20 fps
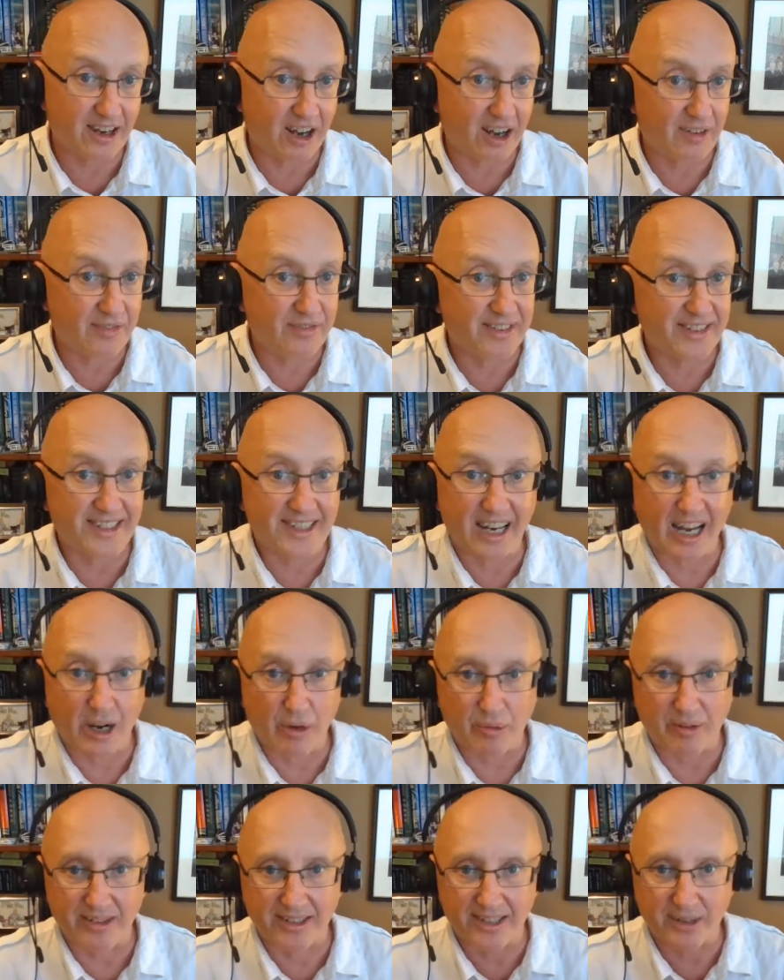office
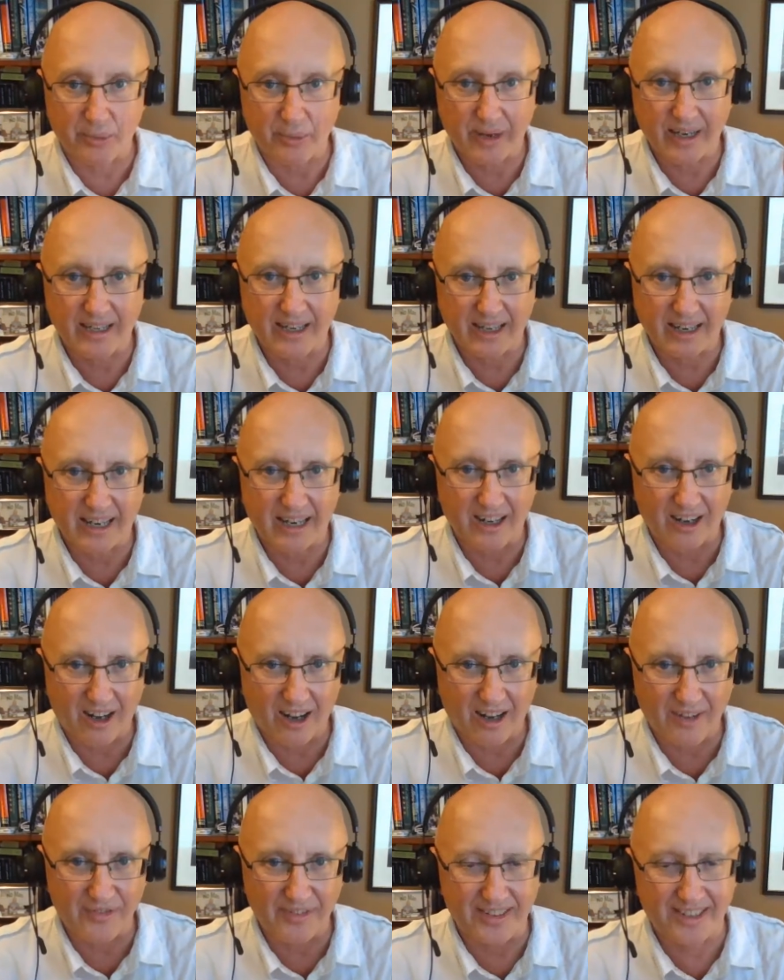hours a week. Again,
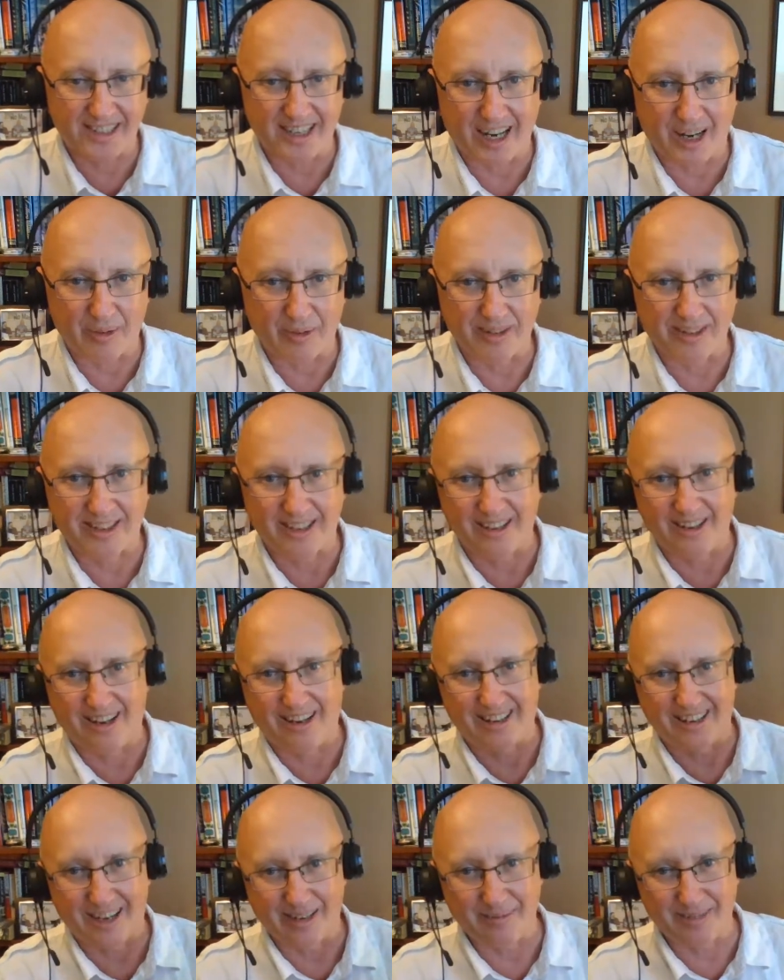office hours.
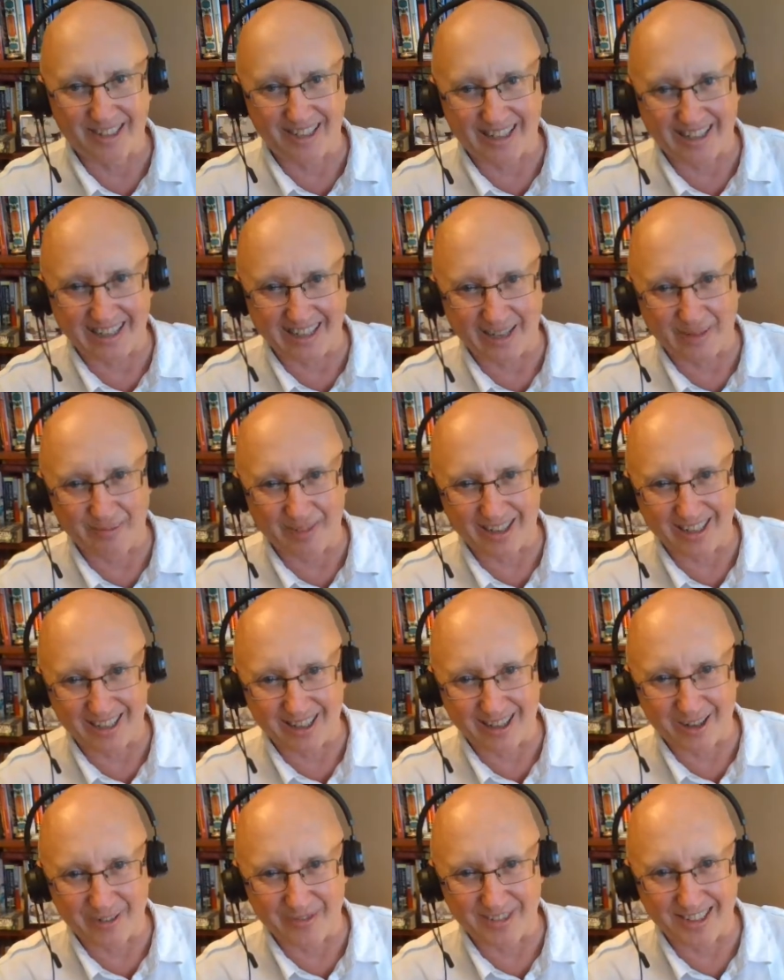I'm sitting in my
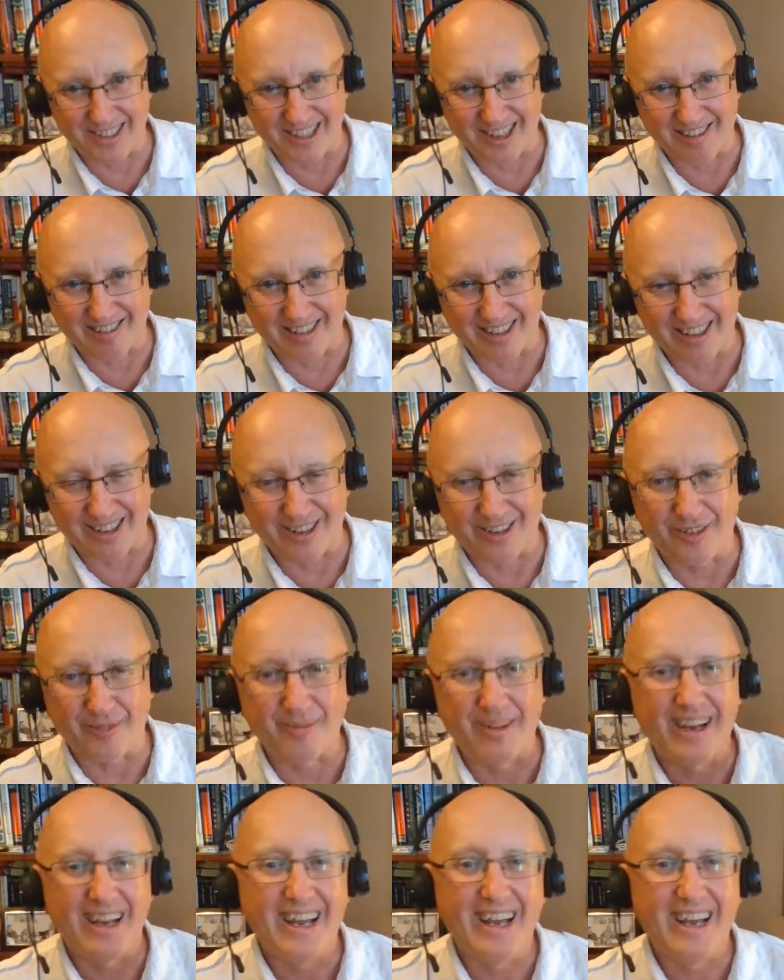office here at home.